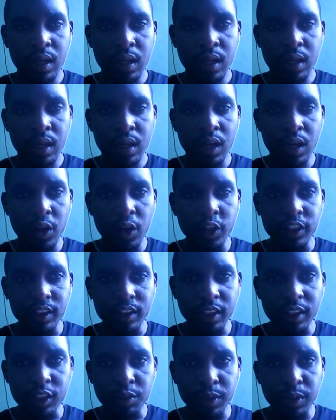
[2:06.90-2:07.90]
Now using
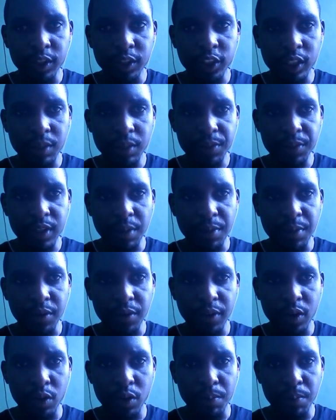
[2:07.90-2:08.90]
the exponential temperature
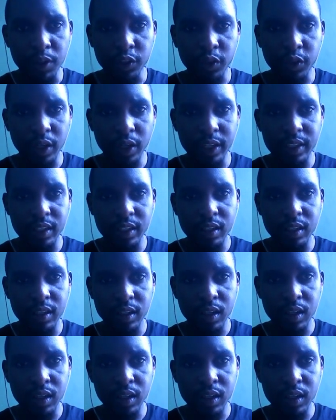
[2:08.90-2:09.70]
profile we postulated,